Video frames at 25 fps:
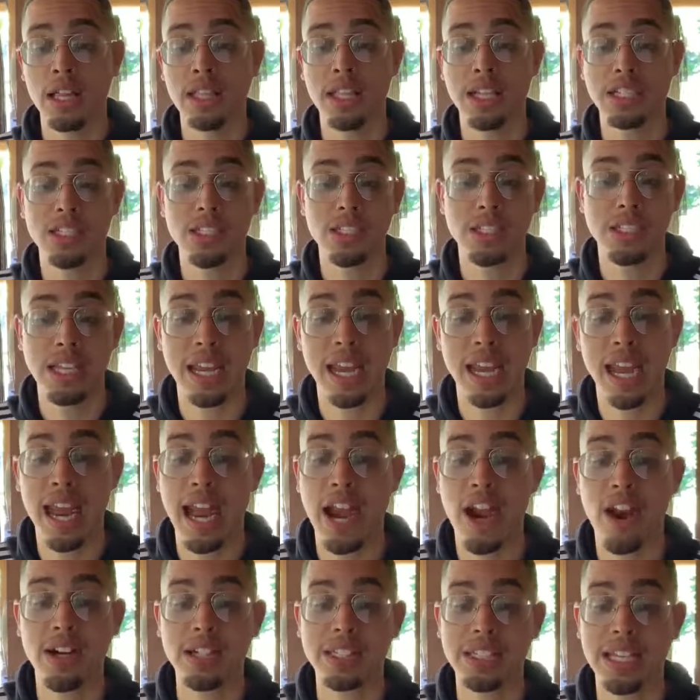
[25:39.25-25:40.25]
let's just say
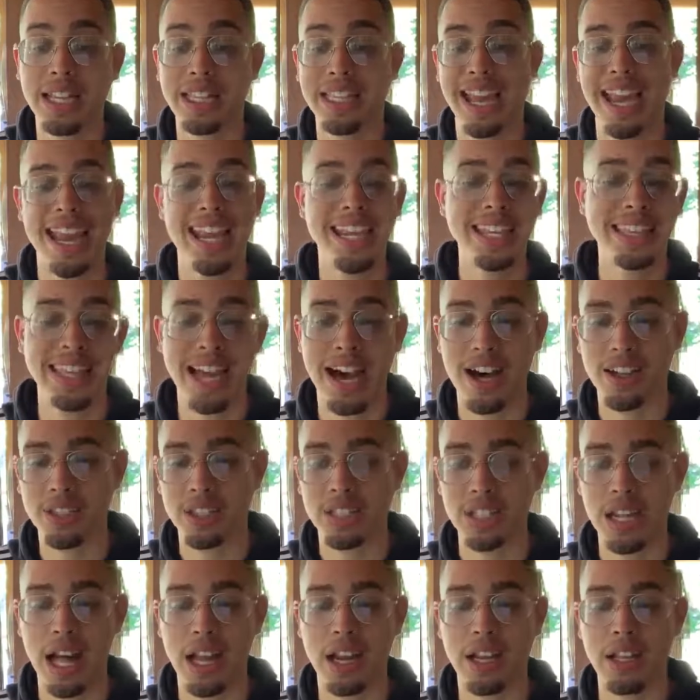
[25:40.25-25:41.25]
Eric's at the eight
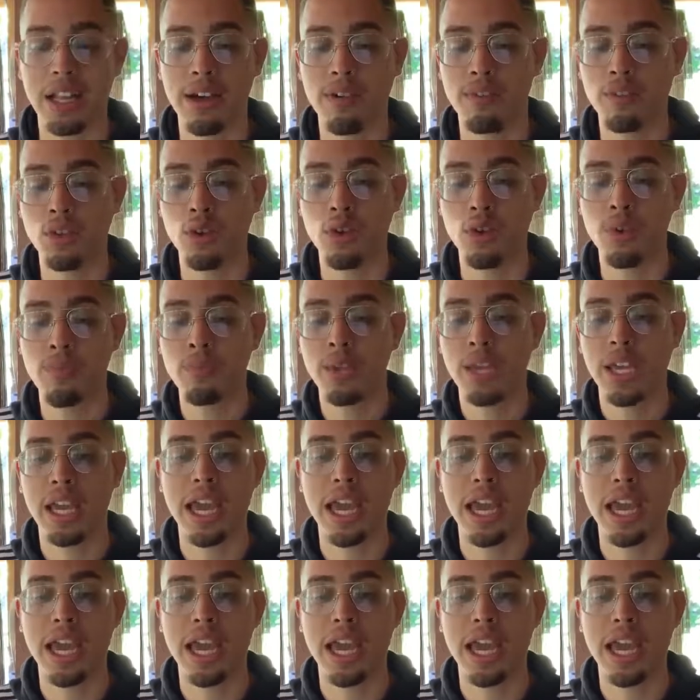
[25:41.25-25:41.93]
thousand dollar level,